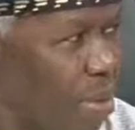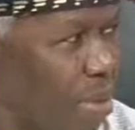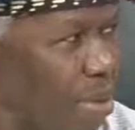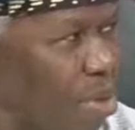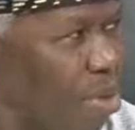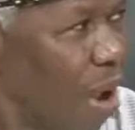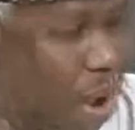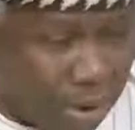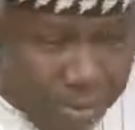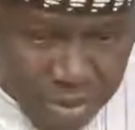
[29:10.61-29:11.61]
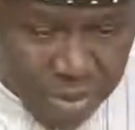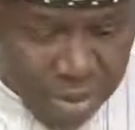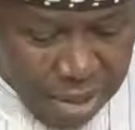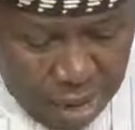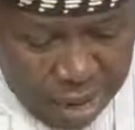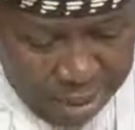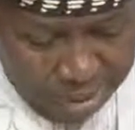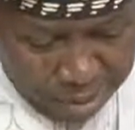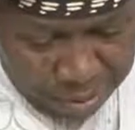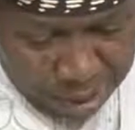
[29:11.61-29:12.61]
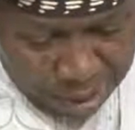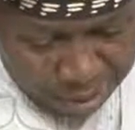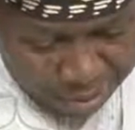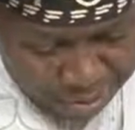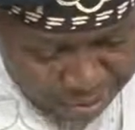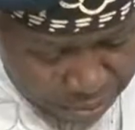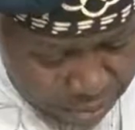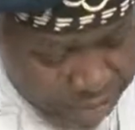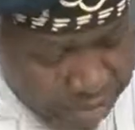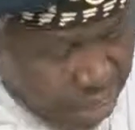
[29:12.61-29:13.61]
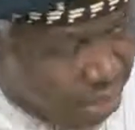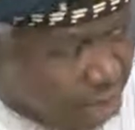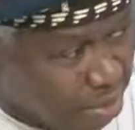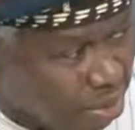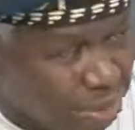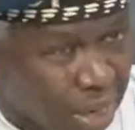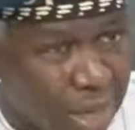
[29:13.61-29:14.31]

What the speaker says: So I had worked there in Abeokuta,